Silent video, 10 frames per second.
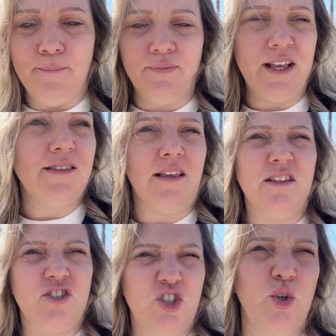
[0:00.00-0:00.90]
things like the
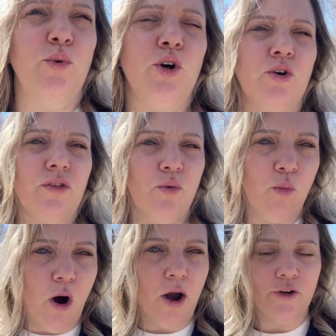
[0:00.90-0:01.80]
sewer, the
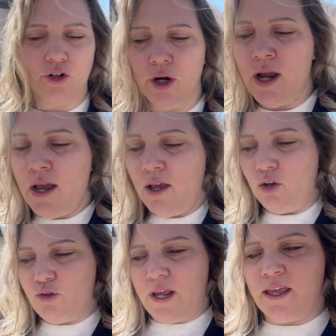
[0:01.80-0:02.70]
water,
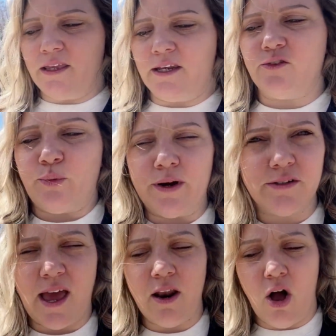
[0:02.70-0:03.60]
utilities, where's
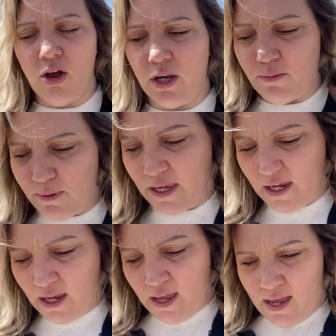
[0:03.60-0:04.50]
that all going to
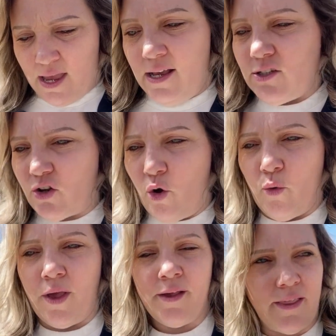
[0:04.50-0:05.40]
be?
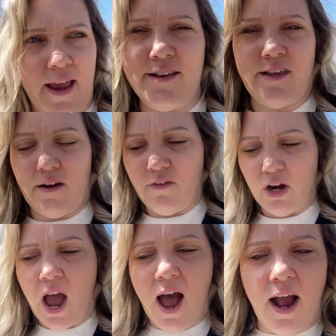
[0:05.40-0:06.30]
So like I said, a very
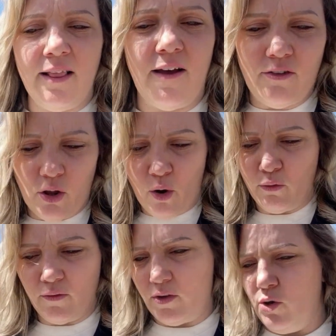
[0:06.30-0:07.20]
high level
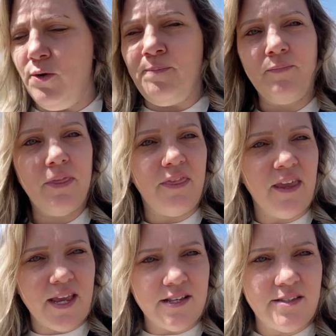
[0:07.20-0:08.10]
overview.
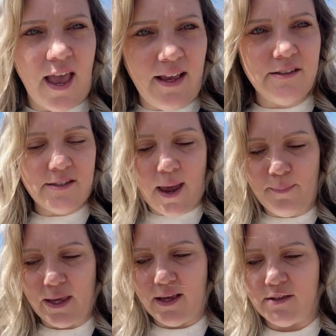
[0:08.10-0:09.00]
The second step
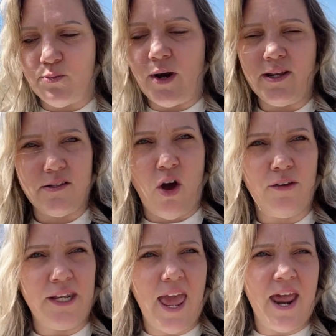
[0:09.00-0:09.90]
is what is
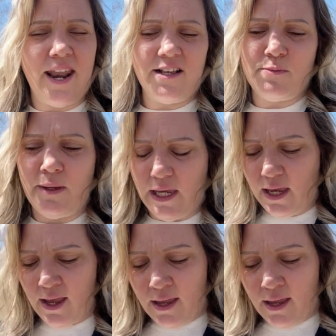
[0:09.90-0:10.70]
called an N.S.P,